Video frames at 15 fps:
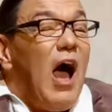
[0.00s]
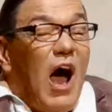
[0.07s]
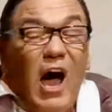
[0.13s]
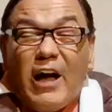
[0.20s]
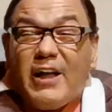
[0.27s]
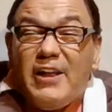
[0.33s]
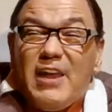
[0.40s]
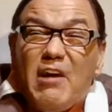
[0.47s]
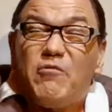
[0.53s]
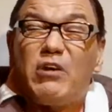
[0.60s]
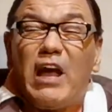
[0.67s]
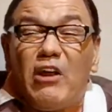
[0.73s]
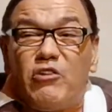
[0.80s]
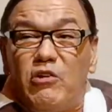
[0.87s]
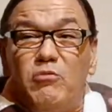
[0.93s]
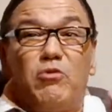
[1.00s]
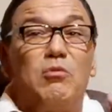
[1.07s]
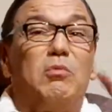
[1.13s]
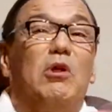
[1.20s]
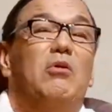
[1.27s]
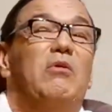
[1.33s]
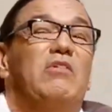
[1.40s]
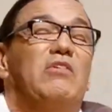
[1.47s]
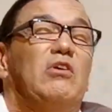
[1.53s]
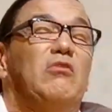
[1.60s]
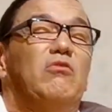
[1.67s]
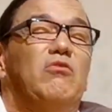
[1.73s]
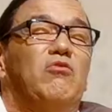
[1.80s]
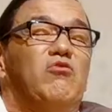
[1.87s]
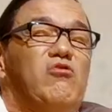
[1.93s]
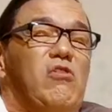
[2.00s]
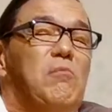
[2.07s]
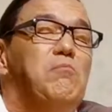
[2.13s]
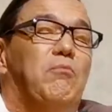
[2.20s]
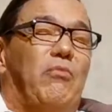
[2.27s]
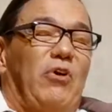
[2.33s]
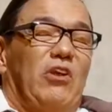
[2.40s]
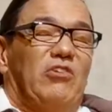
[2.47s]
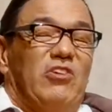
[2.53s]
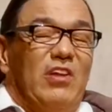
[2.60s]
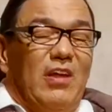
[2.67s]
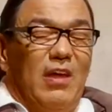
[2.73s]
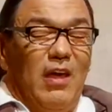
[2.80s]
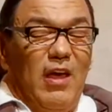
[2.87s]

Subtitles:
I can never get him to blow his own trumpet.